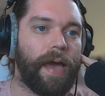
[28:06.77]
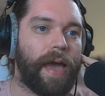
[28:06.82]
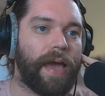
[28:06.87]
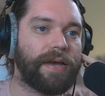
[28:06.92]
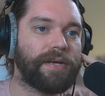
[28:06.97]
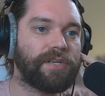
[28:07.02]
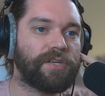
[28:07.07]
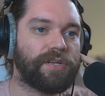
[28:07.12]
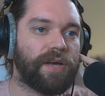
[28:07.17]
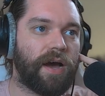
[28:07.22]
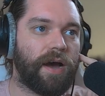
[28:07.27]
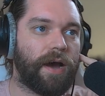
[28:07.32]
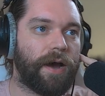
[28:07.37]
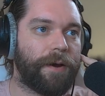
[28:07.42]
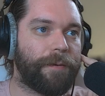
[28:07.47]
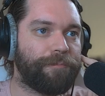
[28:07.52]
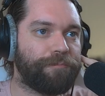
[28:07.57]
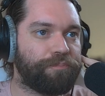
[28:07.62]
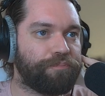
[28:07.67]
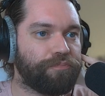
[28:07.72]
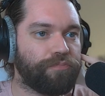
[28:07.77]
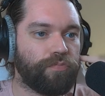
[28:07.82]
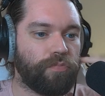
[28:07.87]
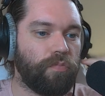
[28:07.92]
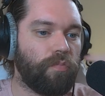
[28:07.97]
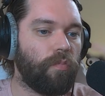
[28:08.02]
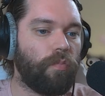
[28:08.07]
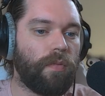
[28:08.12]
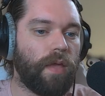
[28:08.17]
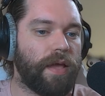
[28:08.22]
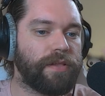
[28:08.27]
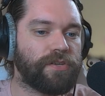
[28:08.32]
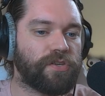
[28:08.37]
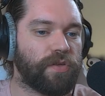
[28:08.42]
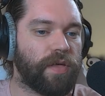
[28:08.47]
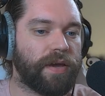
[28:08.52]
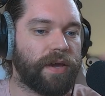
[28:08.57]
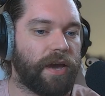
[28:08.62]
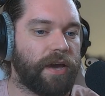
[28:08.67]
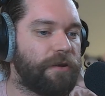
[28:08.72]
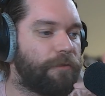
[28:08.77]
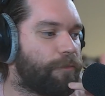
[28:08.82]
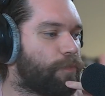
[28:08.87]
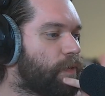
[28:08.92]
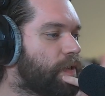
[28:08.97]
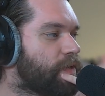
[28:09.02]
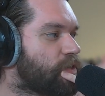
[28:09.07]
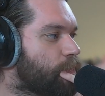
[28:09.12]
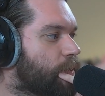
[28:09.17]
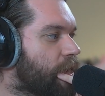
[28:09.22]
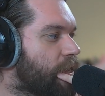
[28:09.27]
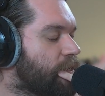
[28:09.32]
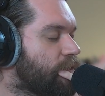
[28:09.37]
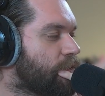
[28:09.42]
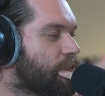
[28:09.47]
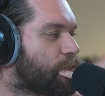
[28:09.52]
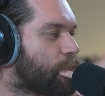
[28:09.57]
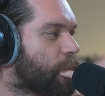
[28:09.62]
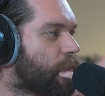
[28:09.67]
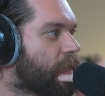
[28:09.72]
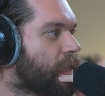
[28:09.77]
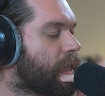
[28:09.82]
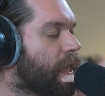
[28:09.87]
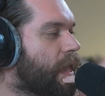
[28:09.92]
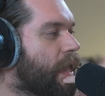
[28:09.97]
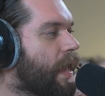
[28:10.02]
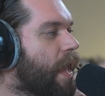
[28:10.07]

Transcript: And so that kind of brings me into it.